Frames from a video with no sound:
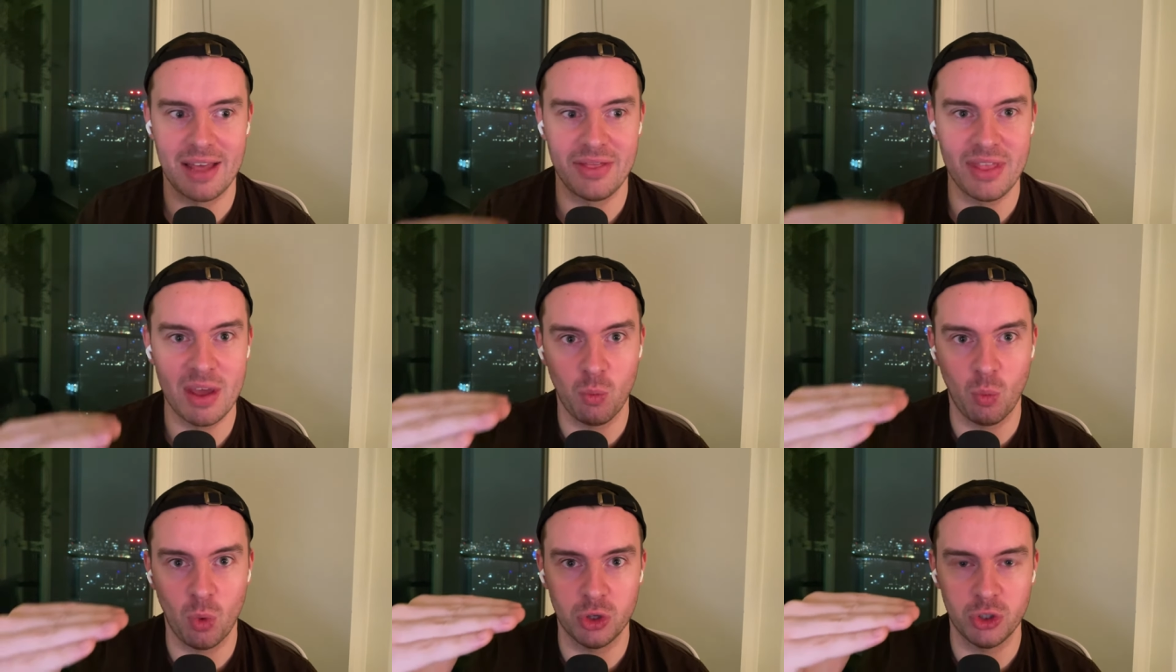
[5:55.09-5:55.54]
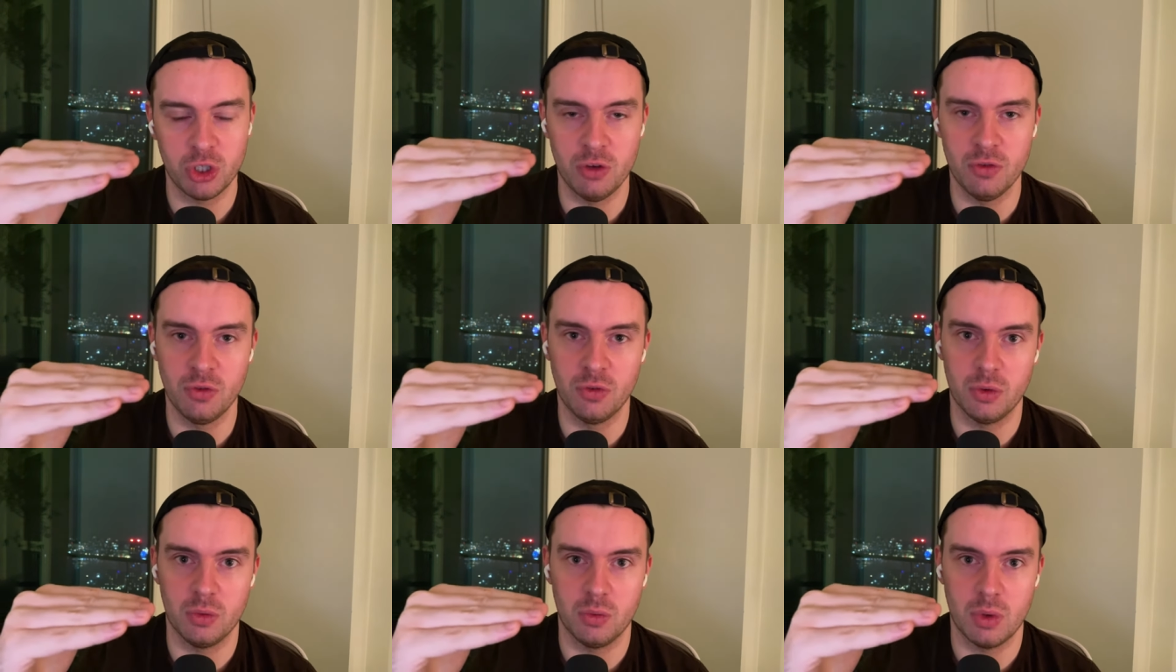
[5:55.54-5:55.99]
And then once
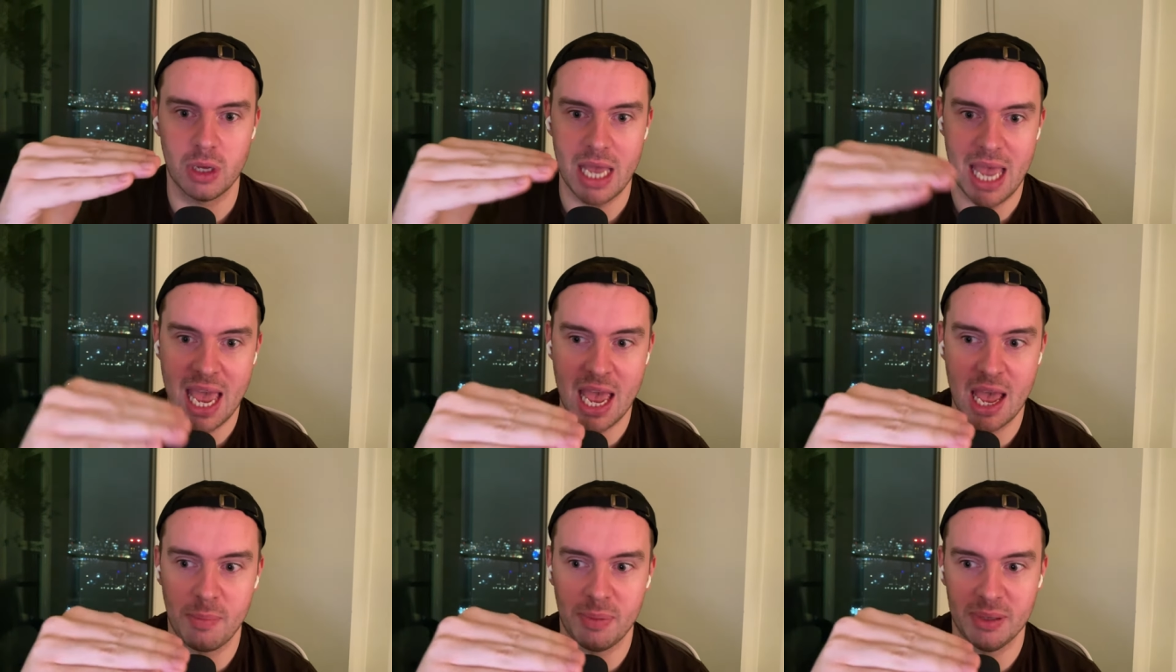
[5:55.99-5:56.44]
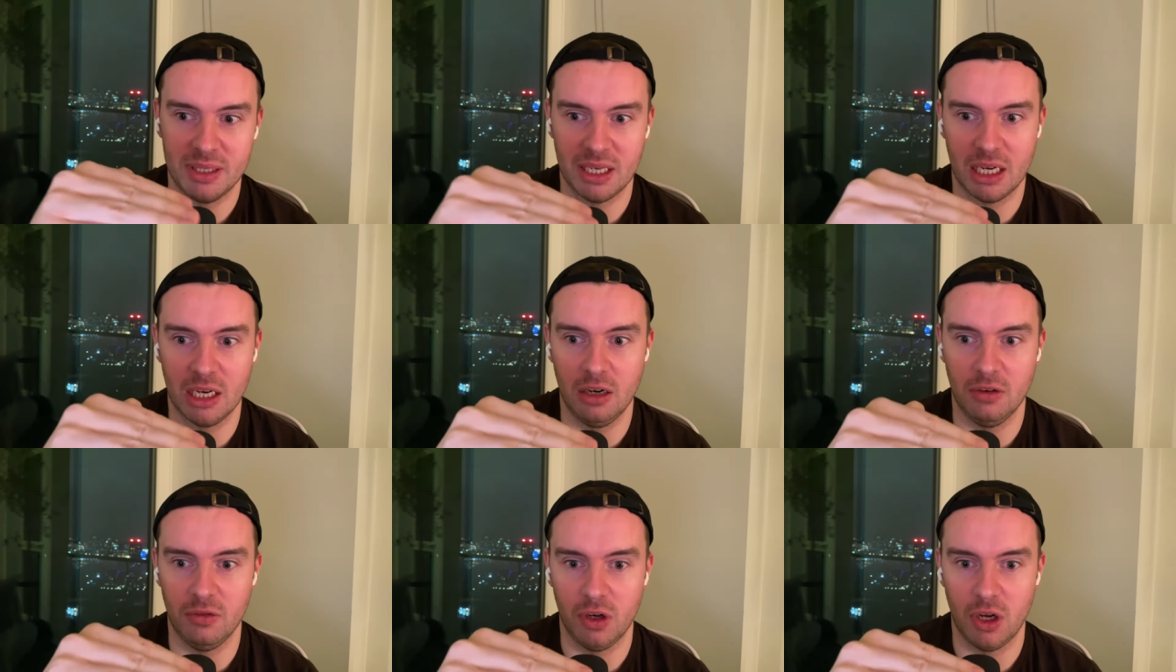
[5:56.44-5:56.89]
you've hit a
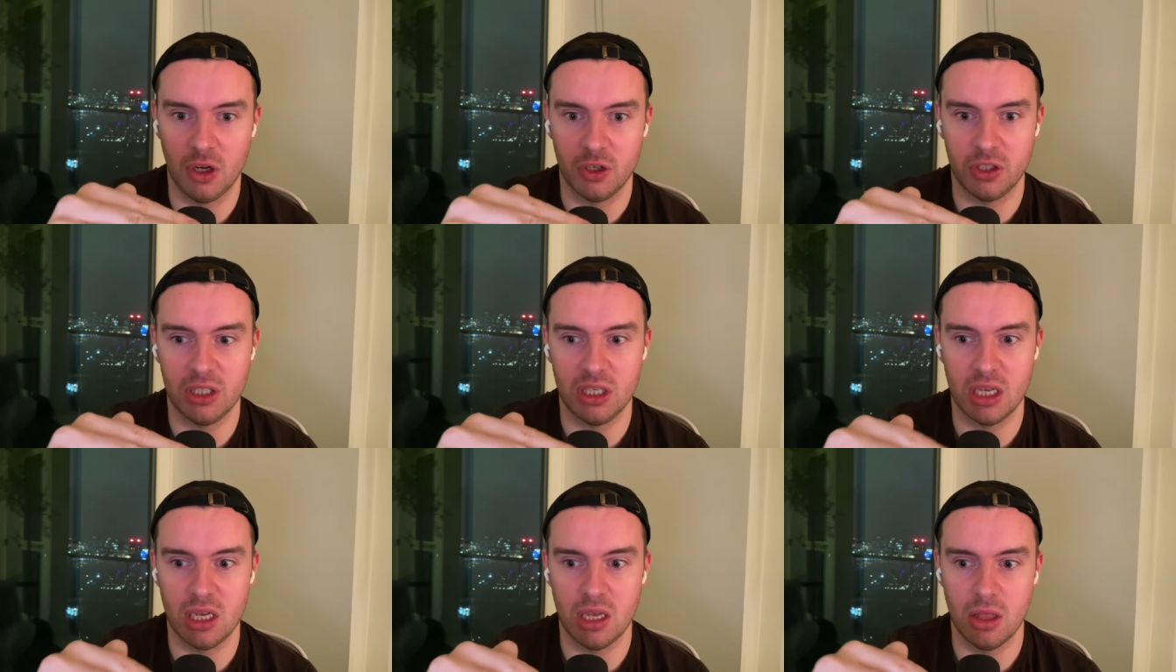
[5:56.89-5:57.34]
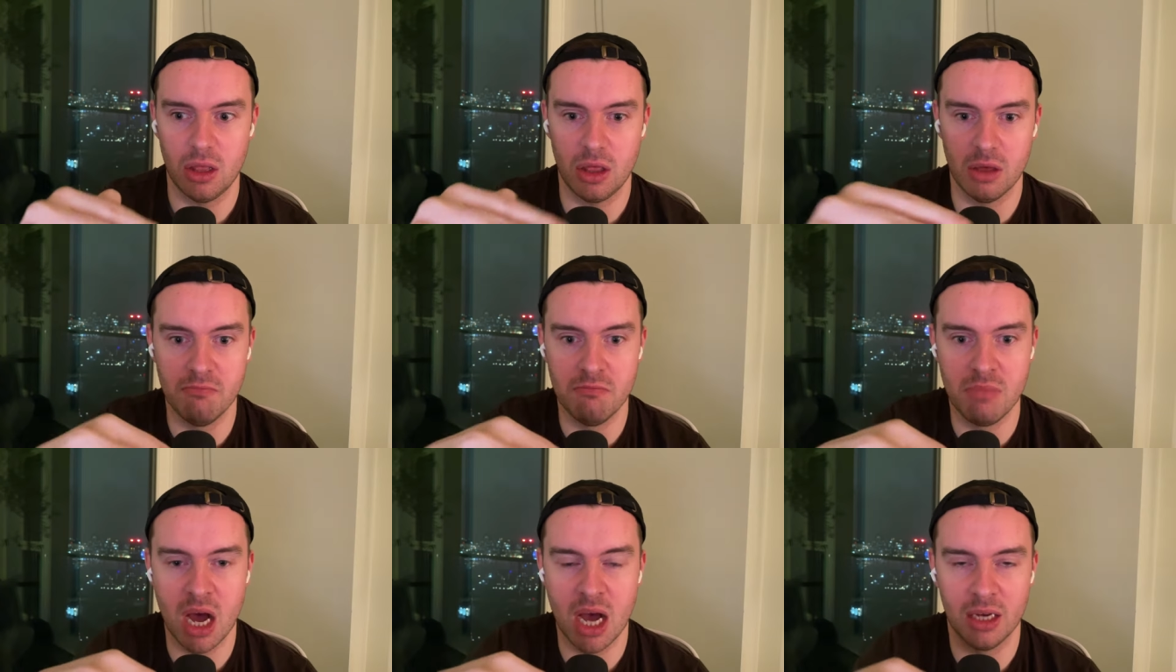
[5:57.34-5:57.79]
particular velocity, the
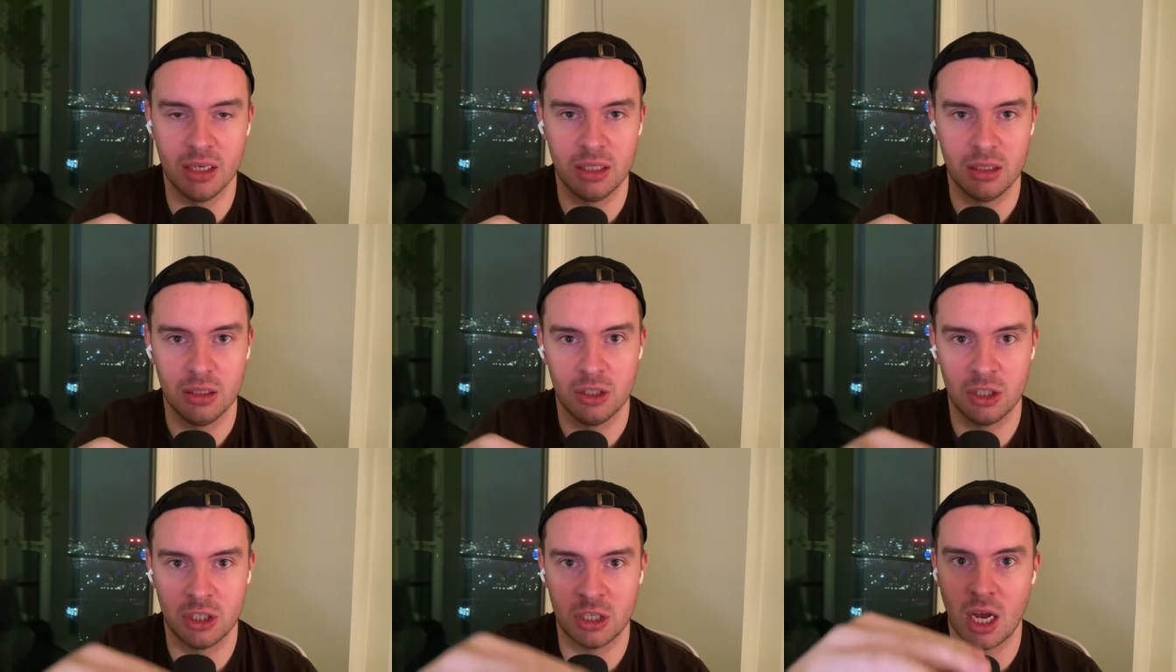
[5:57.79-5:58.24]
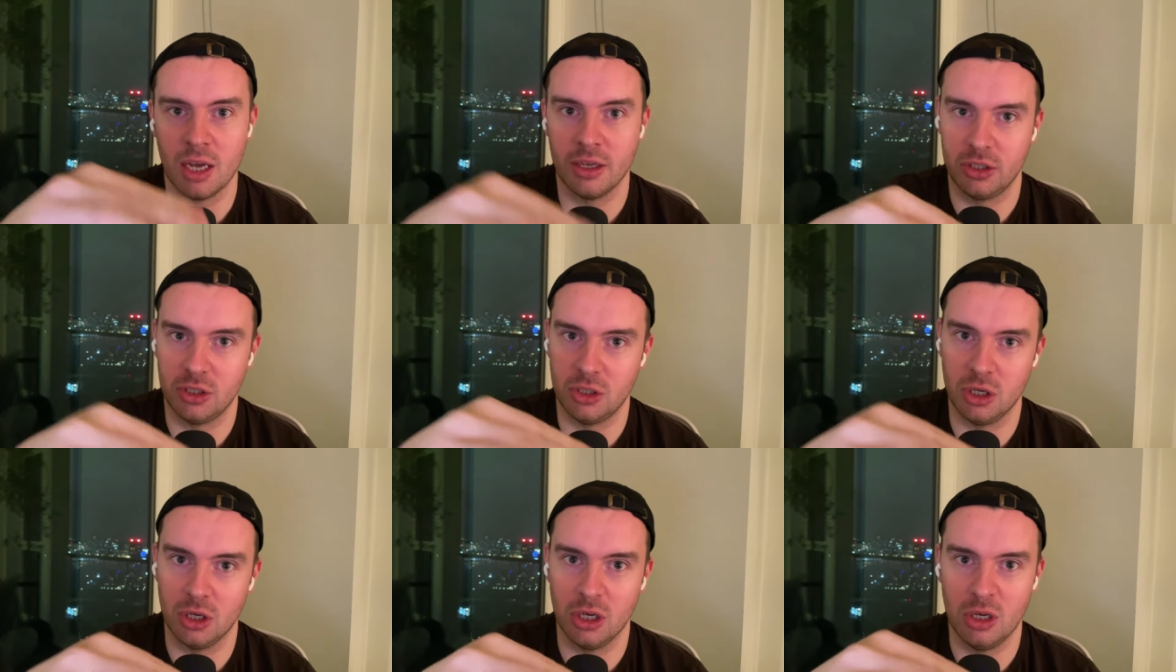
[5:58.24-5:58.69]
mud
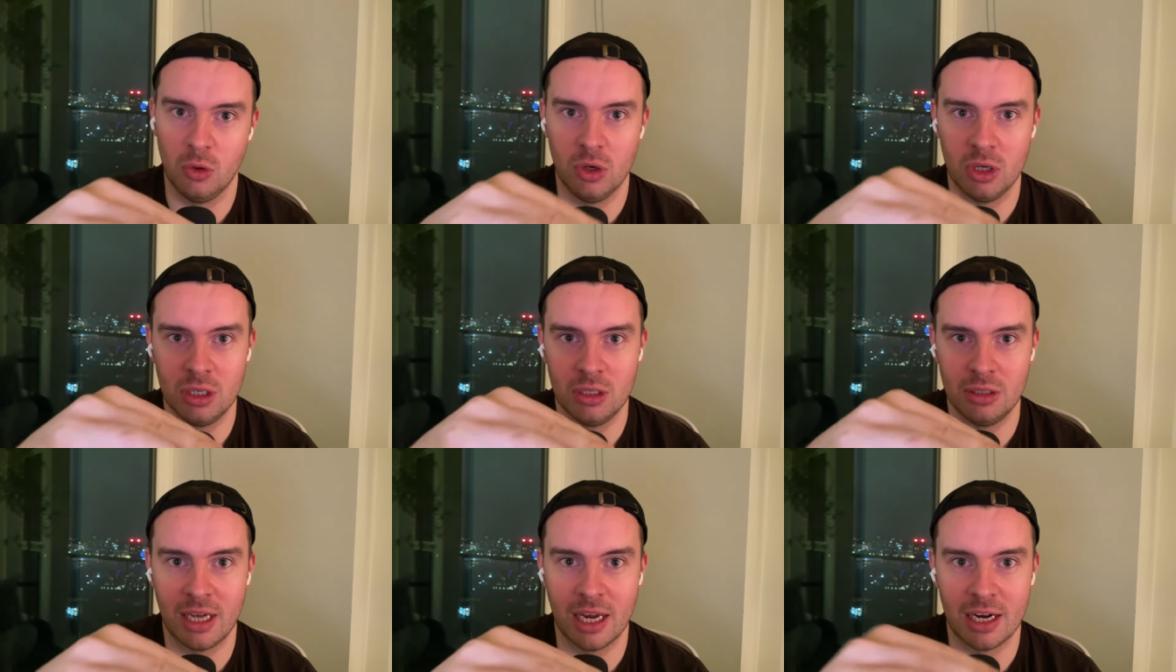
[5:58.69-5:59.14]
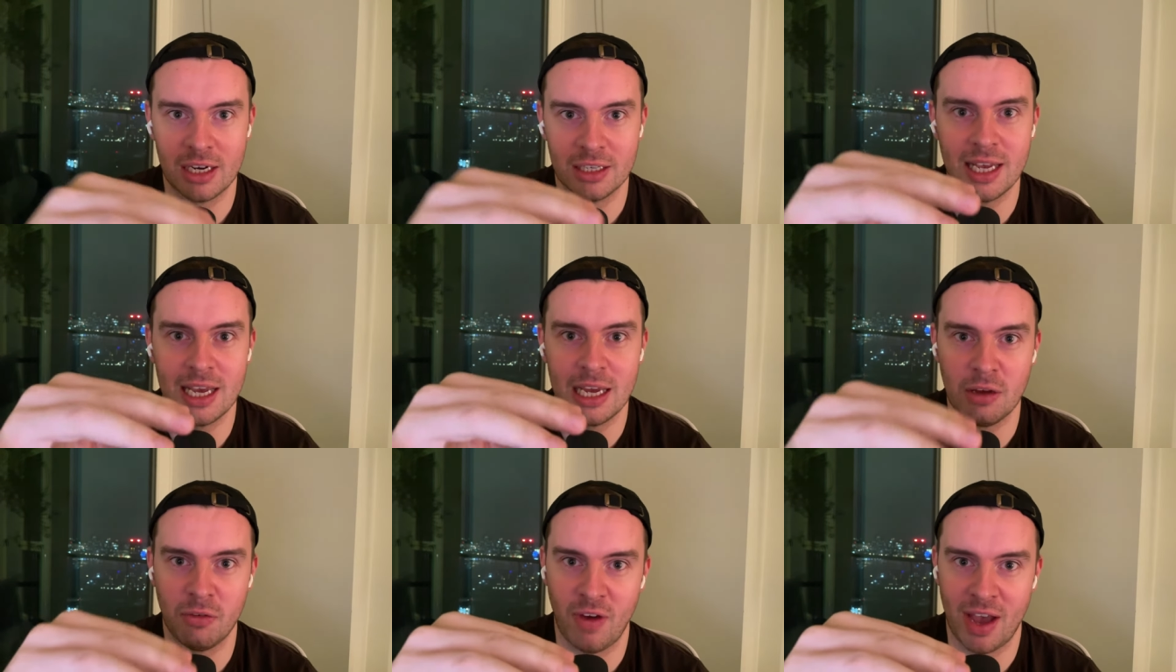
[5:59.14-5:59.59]
starts to kind of
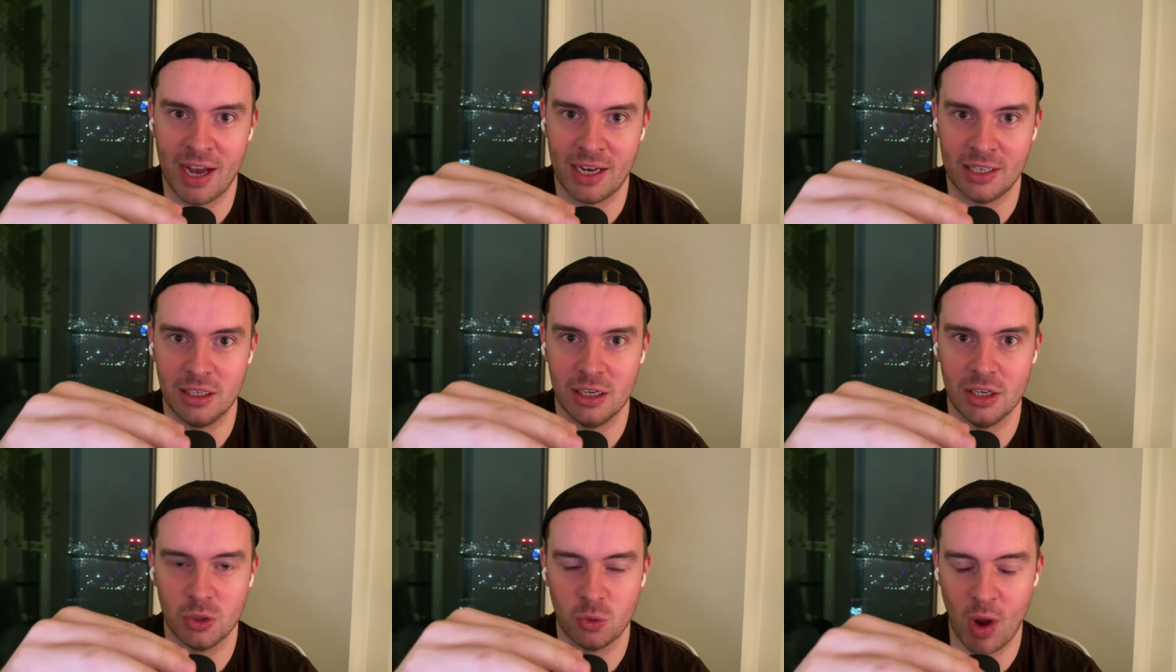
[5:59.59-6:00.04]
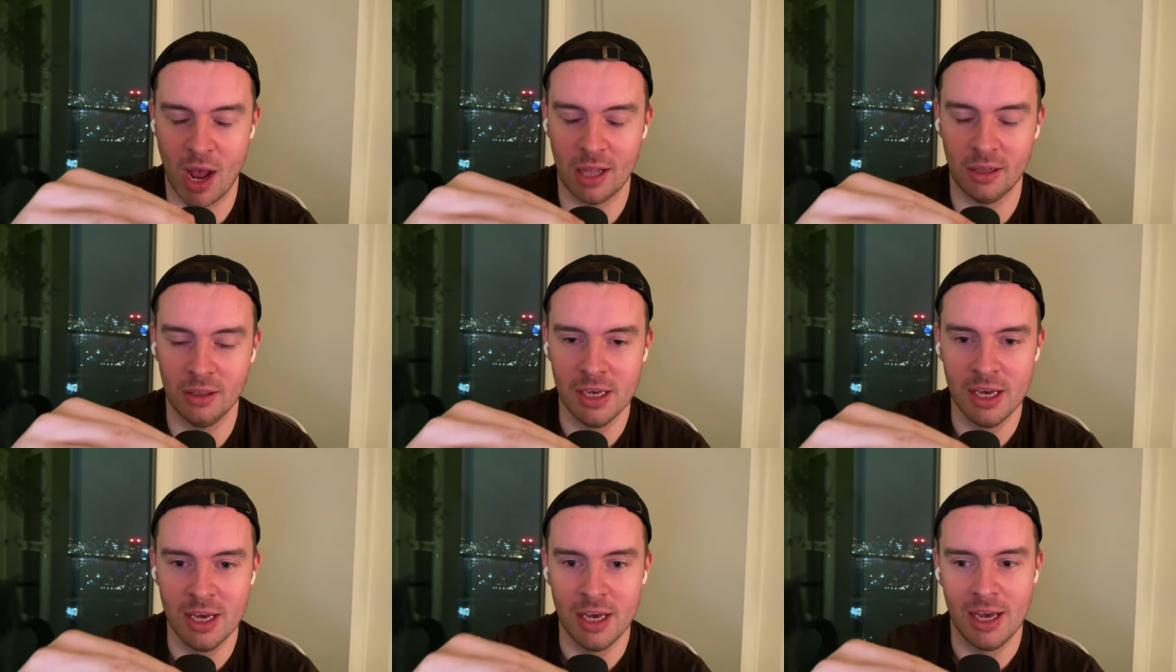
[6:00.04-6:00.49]
take effect as well.